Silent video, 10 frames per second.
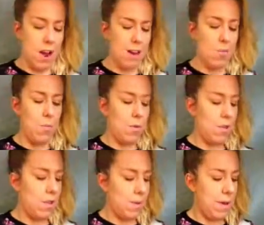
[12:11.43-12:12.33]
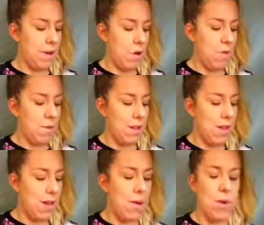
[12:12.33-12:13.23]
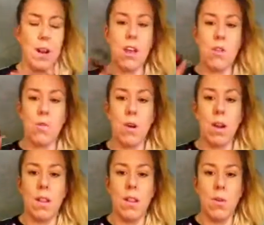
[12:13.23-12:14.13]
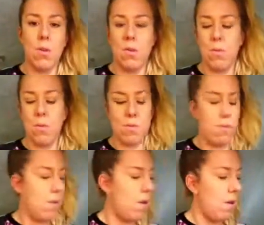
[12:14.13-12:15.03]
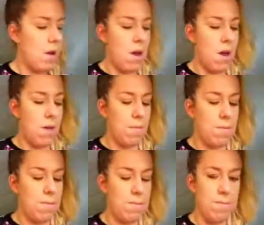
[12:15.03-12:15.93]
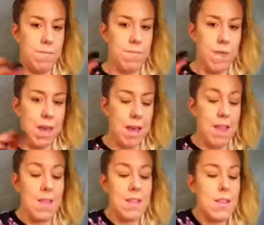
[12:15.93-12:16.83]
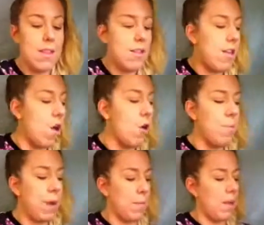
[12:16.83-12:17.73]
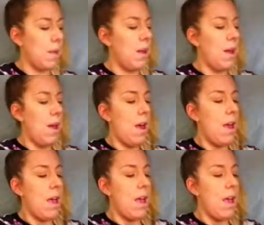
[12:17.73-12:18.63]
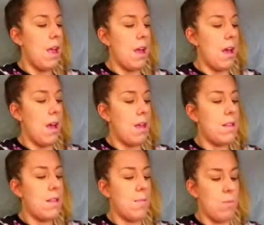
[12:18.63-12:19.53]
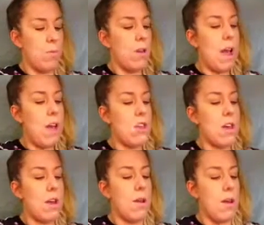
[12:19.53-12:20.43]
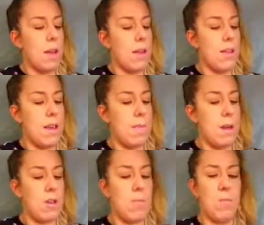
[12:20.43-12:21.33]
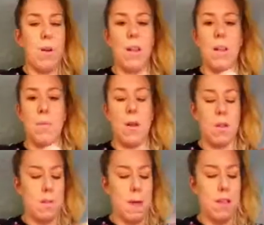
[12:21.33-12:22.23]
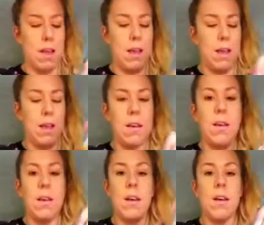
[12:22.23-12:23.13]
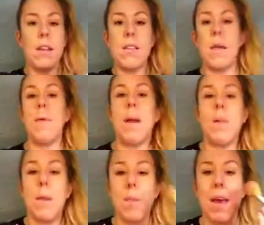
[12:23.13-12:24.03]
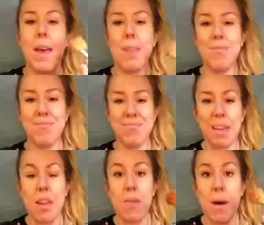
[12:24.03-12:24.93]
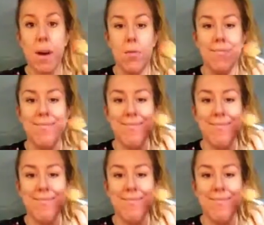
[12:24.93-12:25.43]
I didn't want to spend an arm and a leg on it. I just wanted a little thing. And this is so pigmented. It's really an eyeshadow, like I said, but I just put a little bit on the back, like step it out on the back of my hand and smile.